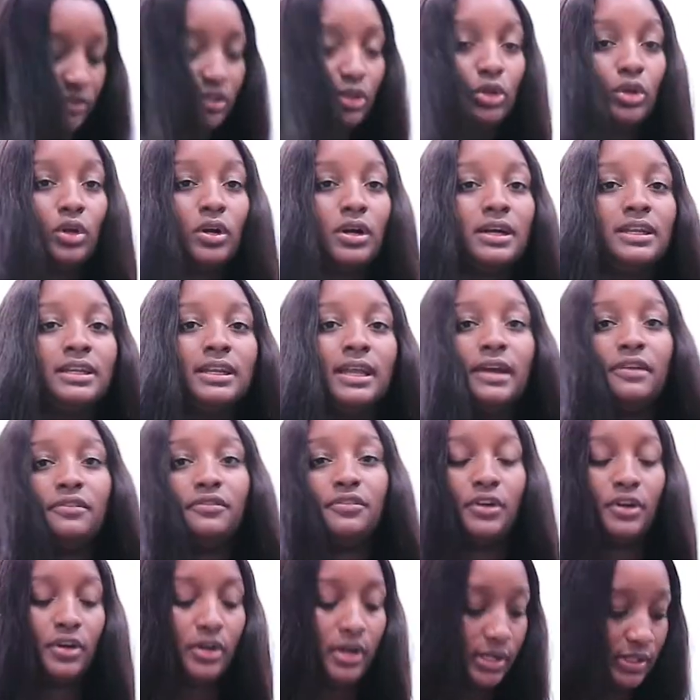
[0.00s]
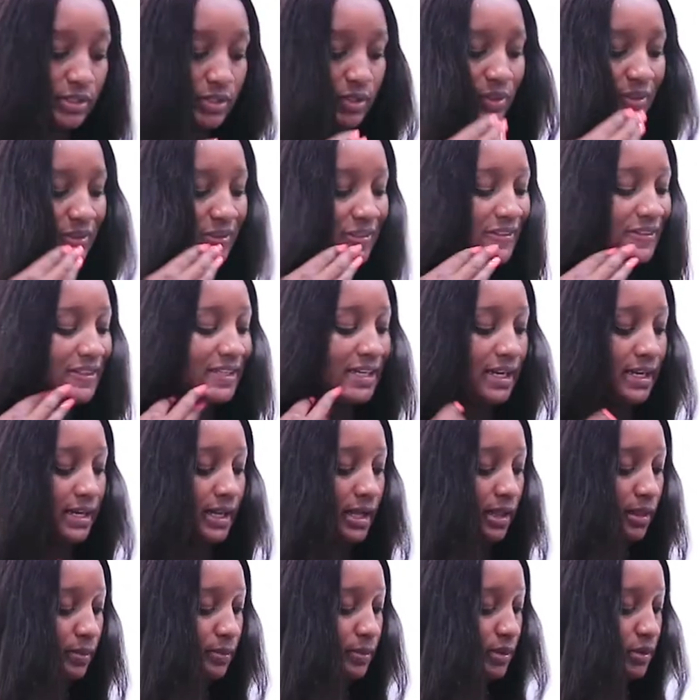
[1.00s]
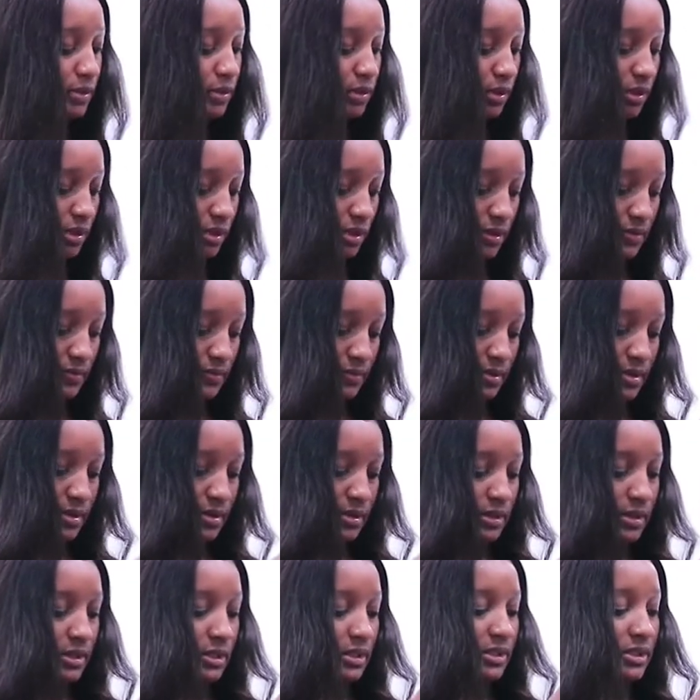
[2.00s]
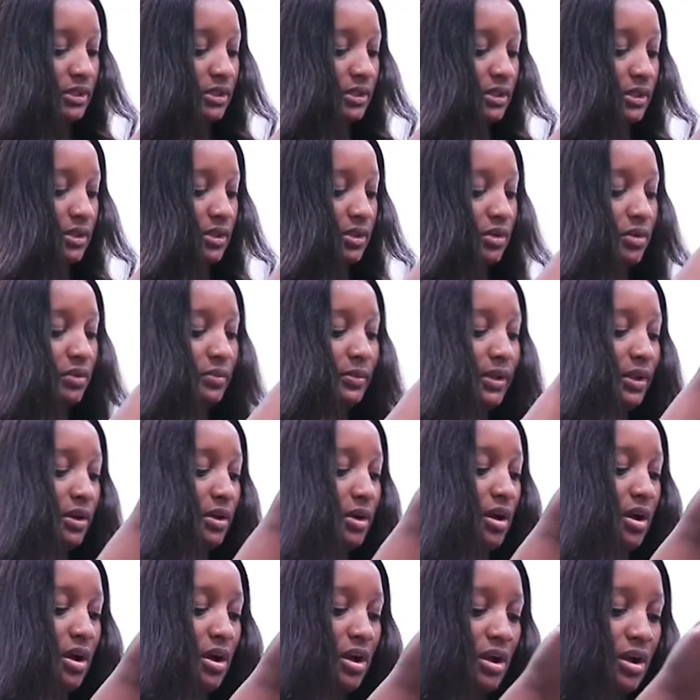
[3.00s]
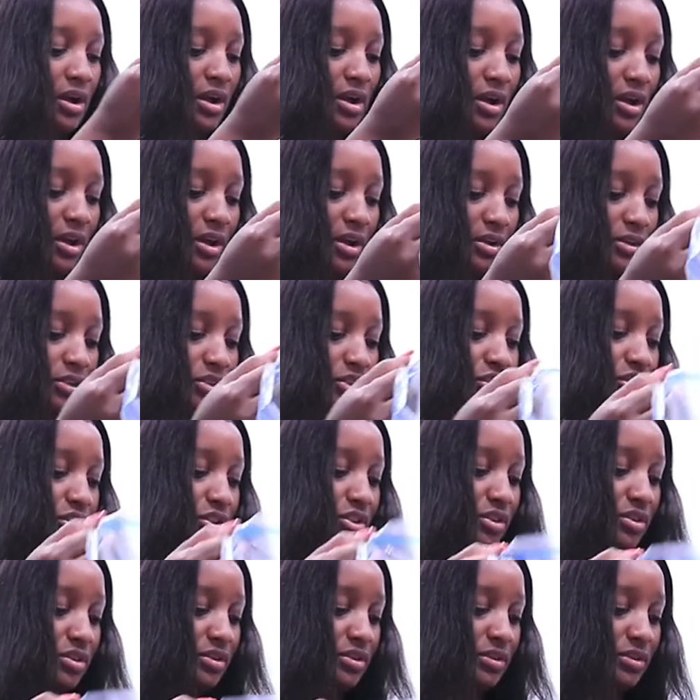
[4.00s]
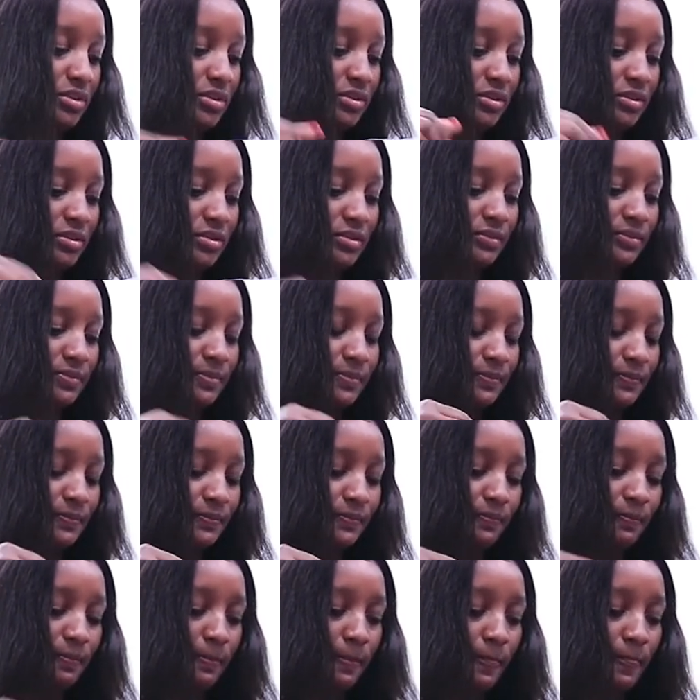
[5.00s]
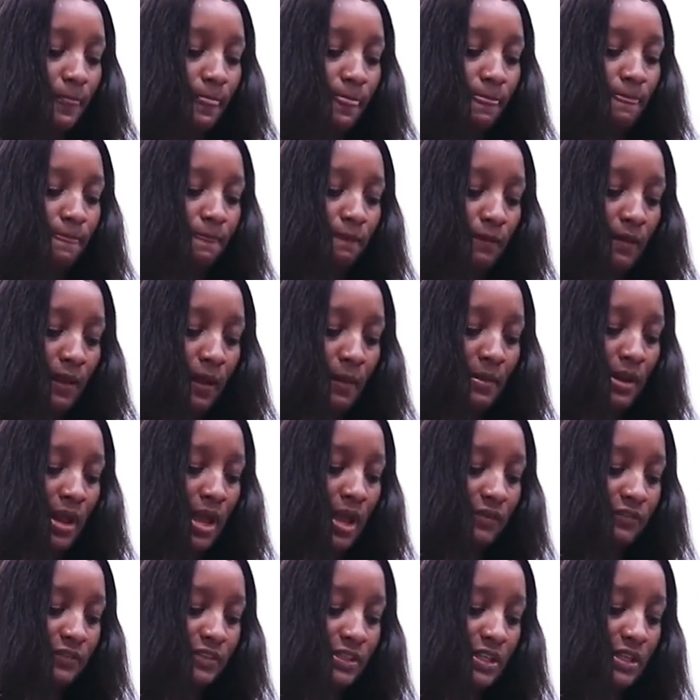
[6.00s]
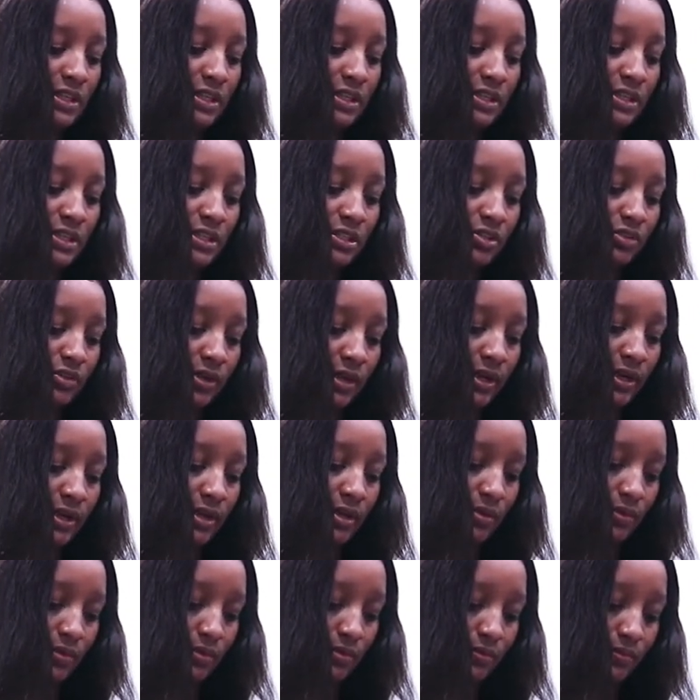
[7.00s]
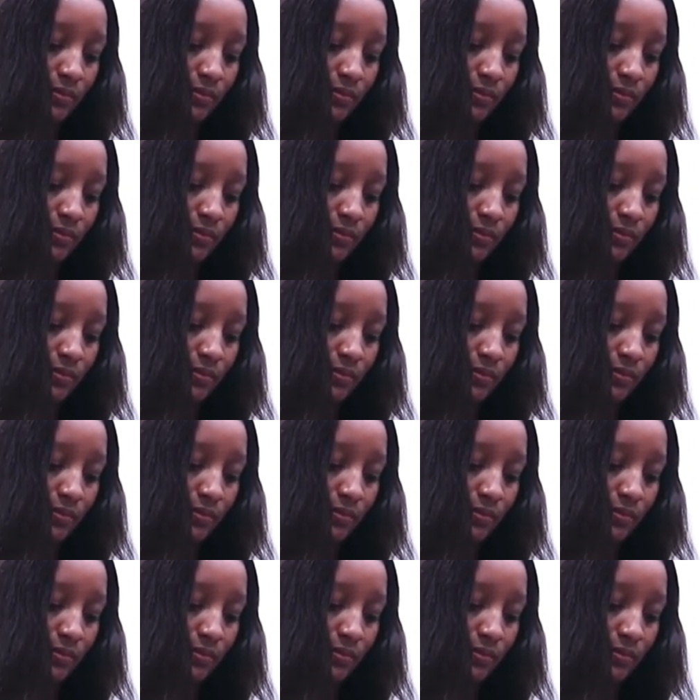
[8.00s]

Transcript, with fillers: to look online for her. I told her that I'd help her look. Oh my gosh. I'm gonna have to eat this right now.